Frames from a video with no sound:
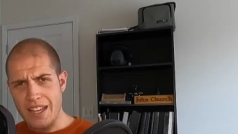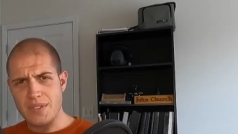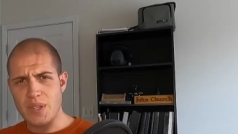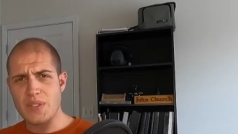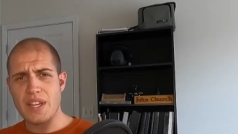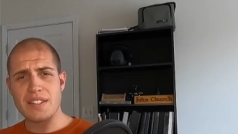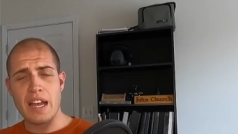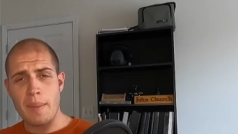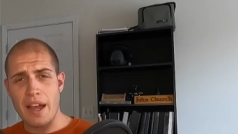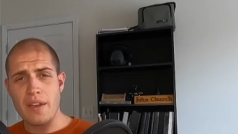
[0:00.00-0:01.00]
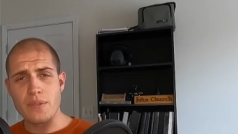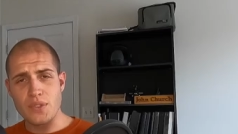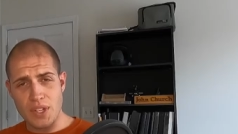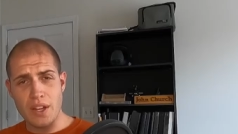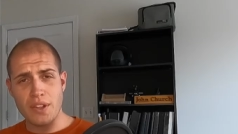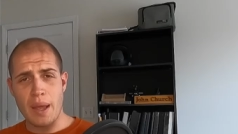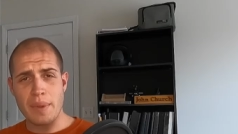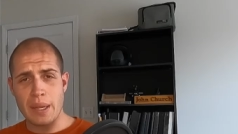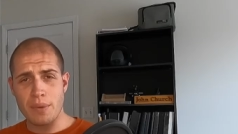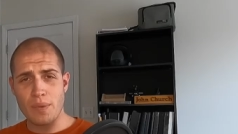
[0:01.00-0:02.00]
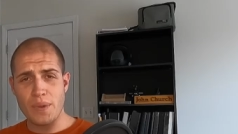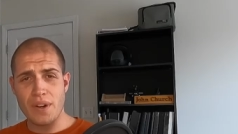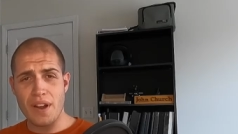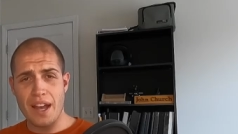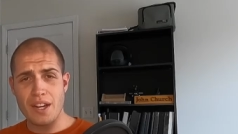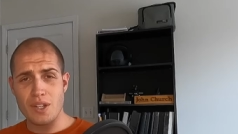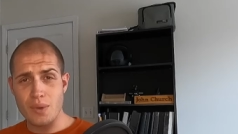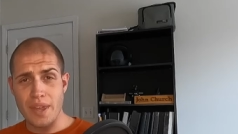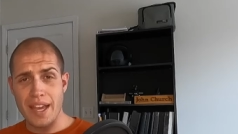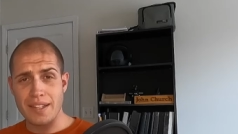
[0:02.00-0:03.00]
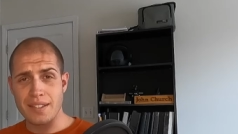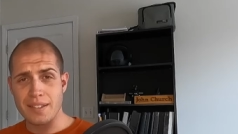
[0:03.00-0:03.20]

And since that time, I have still not been able to figure out how to do that.